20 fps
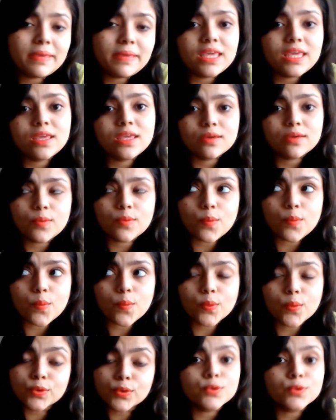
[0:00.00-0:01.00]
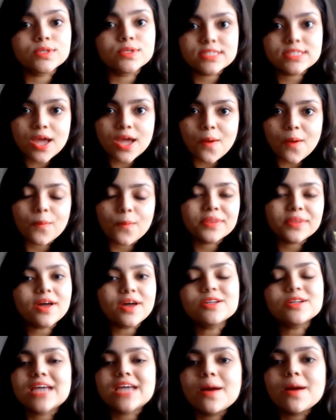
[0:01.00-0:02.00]
be good
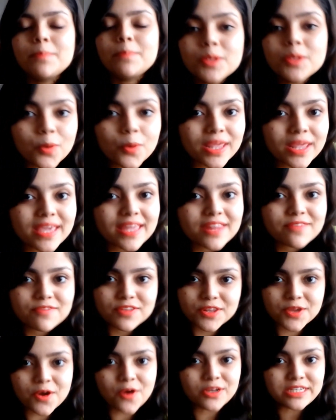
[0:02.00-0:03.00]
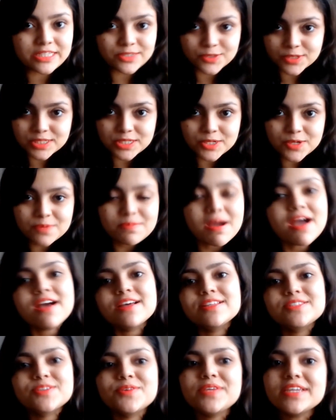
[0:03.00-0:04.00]
without uploading any video on YouTube.
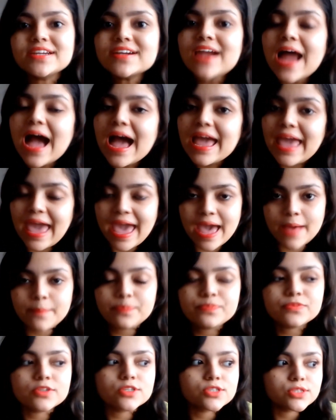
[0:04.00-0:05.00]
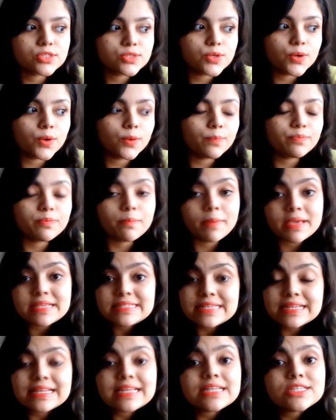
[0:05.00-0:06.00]
So here I am. So
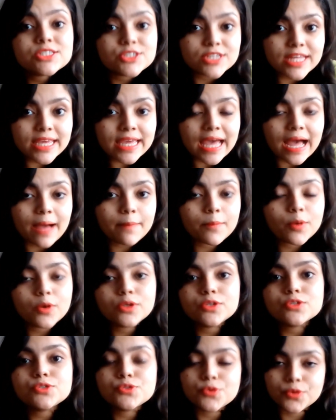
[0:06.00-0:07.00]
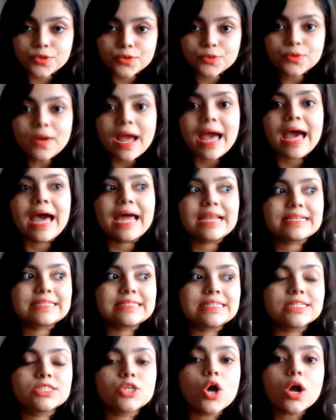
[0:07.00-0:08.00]
basically today I'm going to show you, I'm
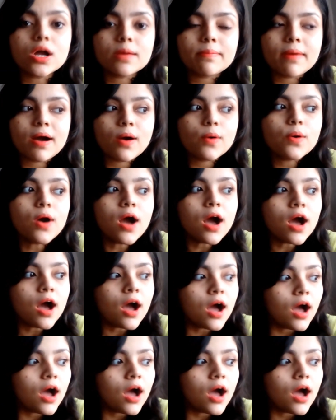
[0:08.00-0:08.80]
going to talk about